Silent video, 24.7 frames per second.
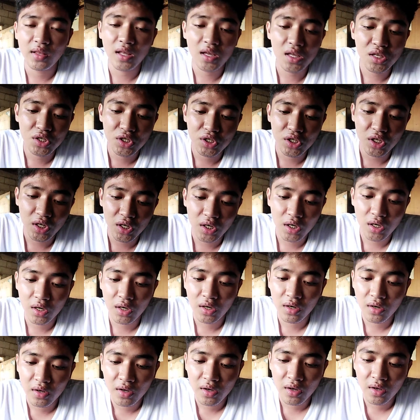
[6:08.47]
danger
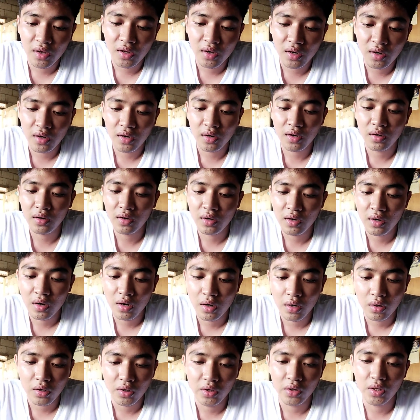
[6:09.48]

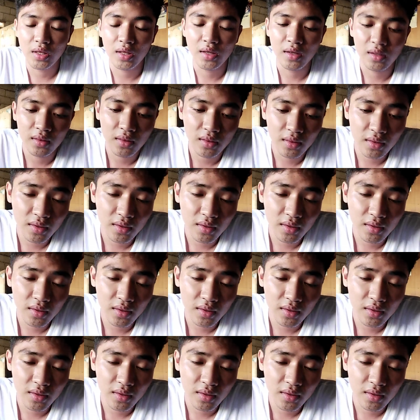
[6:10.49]
on it.